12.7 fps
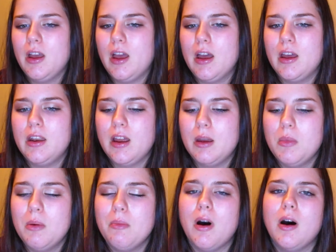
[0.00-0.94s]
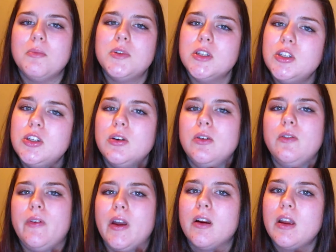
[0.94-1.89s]
and I'm a mom to 2
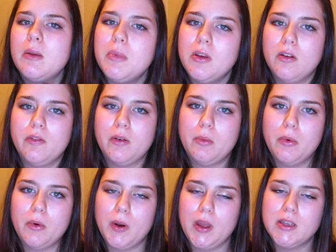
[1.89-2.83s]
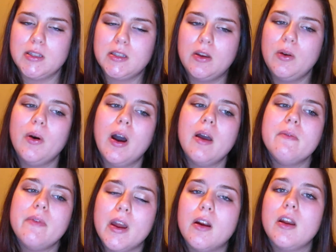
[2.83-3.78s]
very beautiful boys who I'm
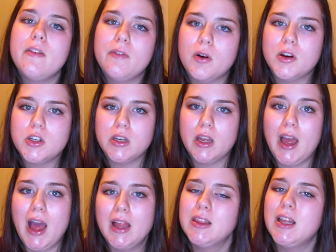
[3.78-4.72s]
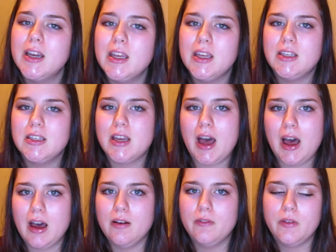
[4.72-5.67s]
very fortunate and lucky to
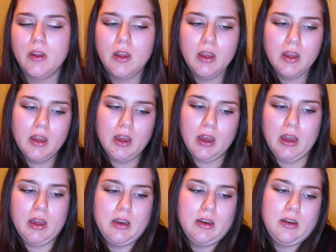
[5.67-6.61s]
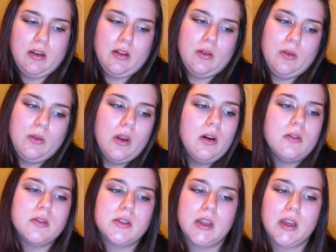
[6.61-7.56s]
have. And who
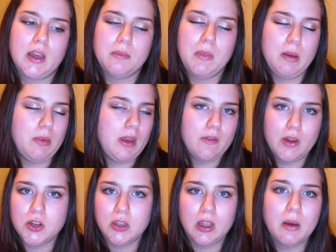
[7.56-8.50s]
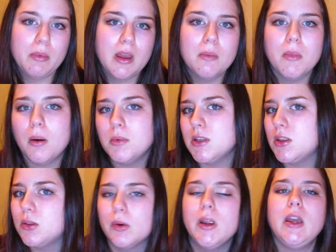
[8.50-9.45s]
knows, like maybe eventually I'll be a mom to
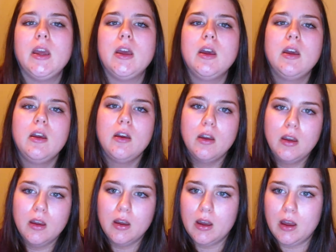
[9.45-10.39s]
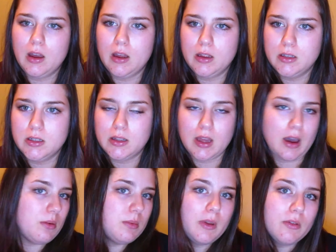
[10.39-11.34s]
3, and
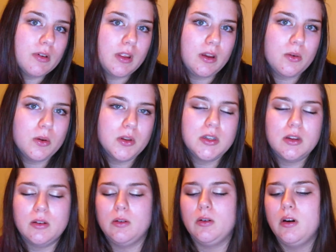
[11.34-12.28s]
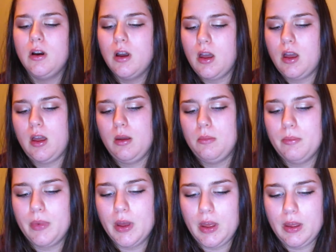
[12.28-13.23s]
that would be really cool too.
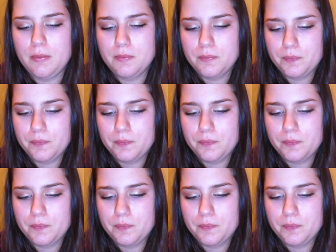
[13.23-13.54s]
But